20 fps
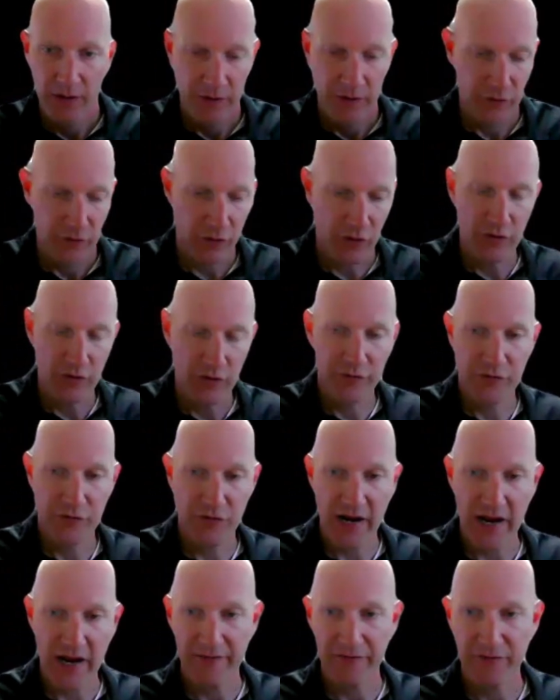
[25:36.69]
So you've
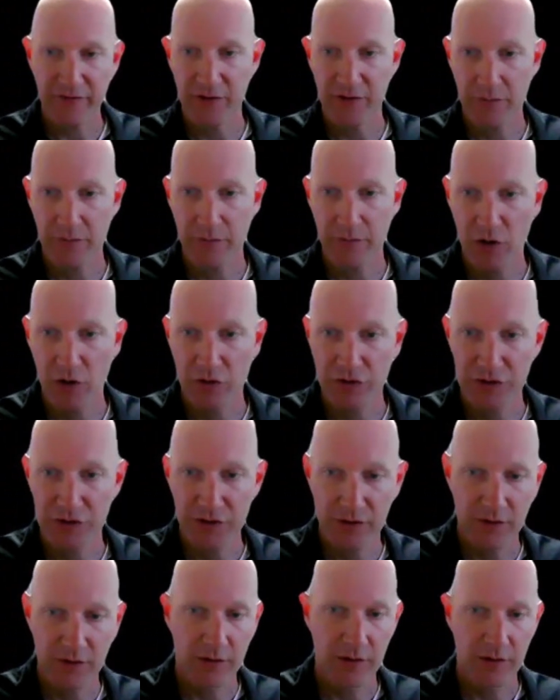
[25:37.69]
drafted your
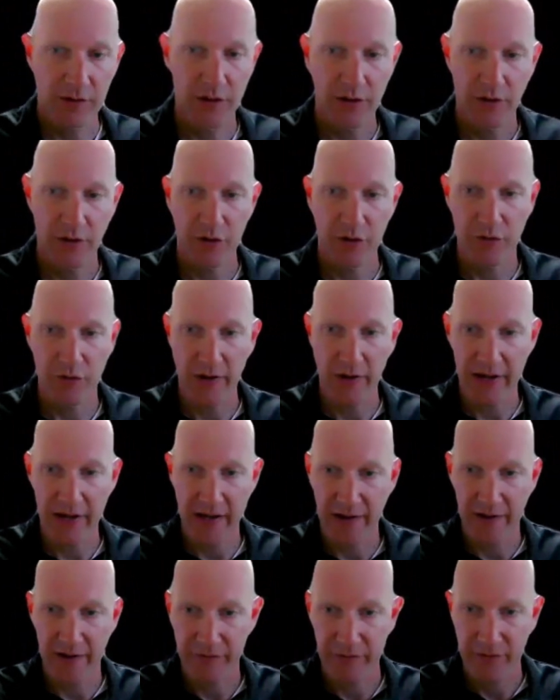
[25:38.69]
motion, you
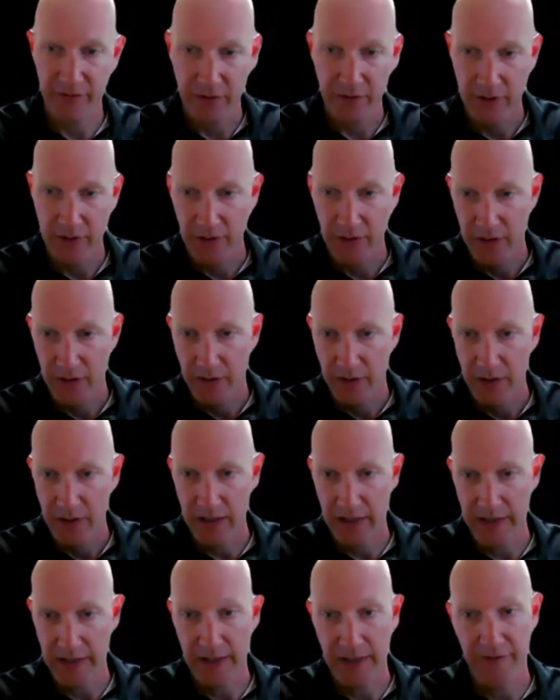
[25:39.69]
have
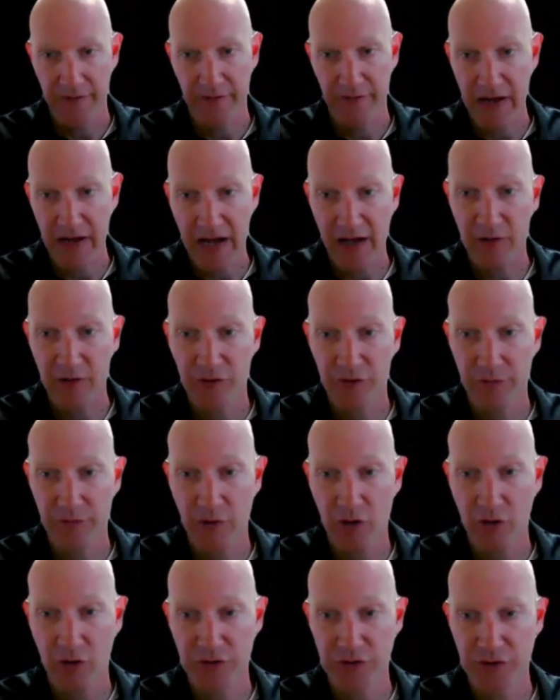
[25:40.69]
filed your
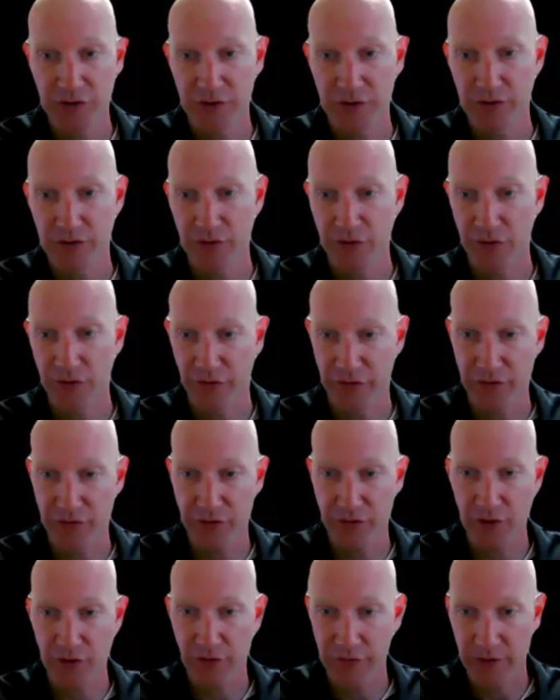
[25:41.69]
motion, you've
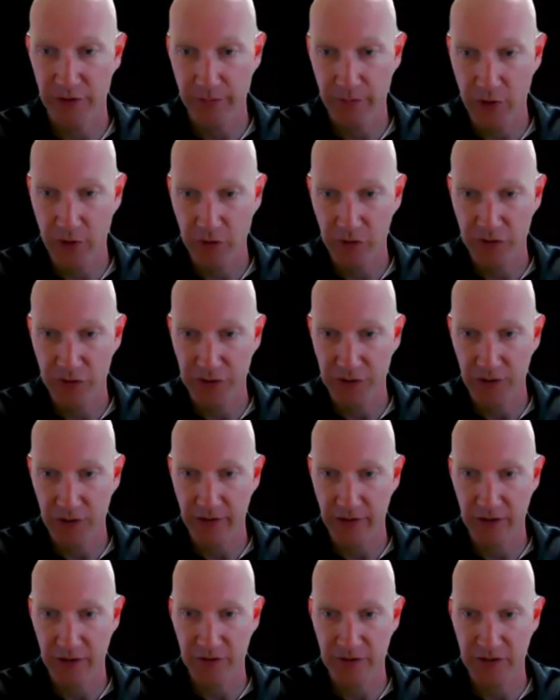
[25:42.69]
served your motion on
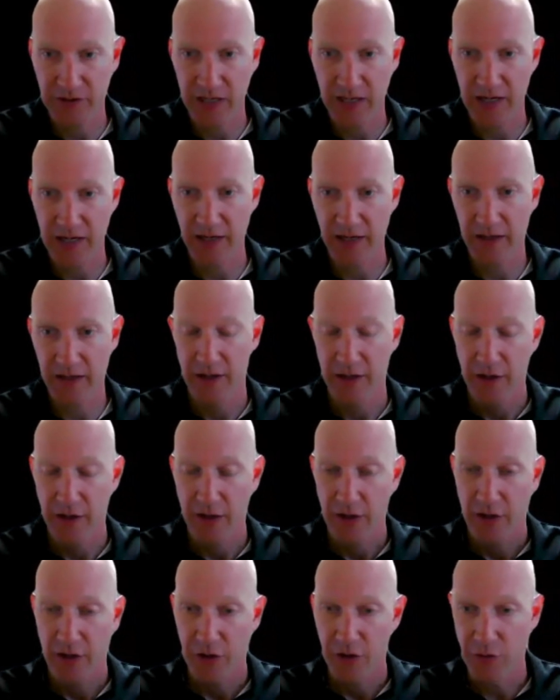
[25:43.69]
the other side,
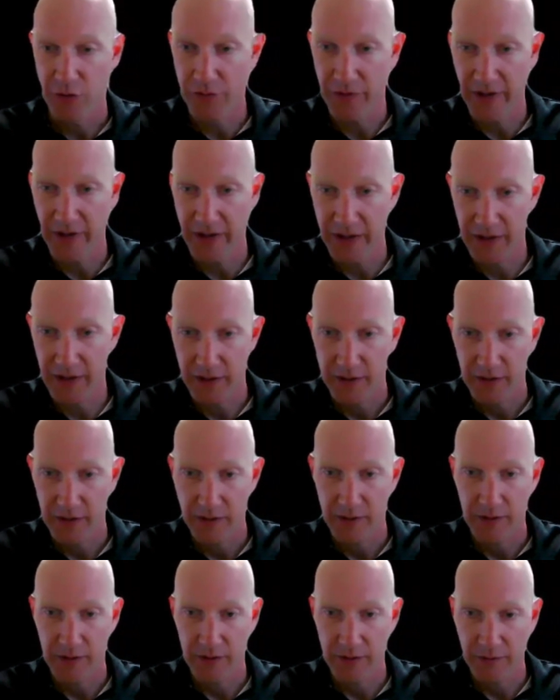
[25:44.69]
you then
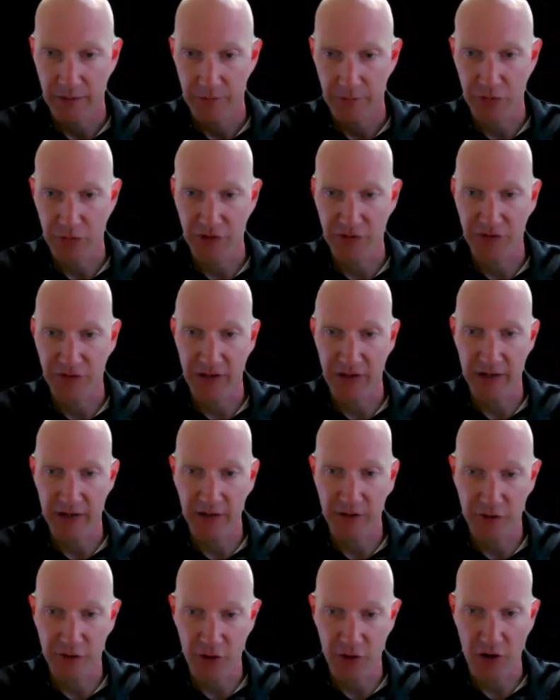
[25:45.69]

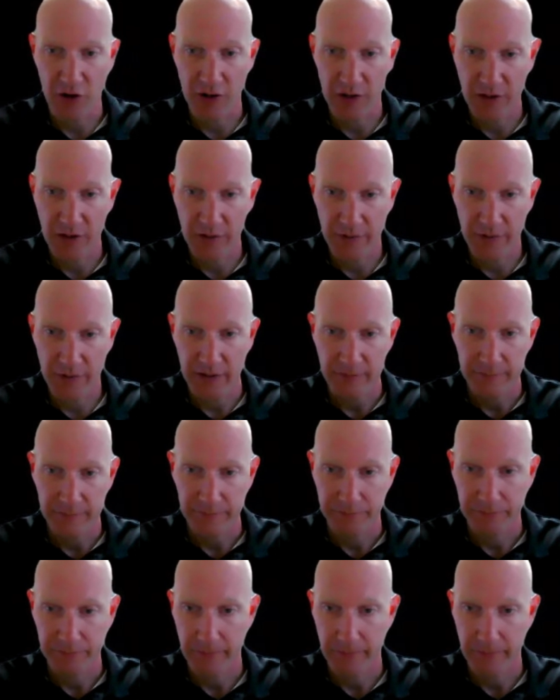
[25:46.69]
presented your argument,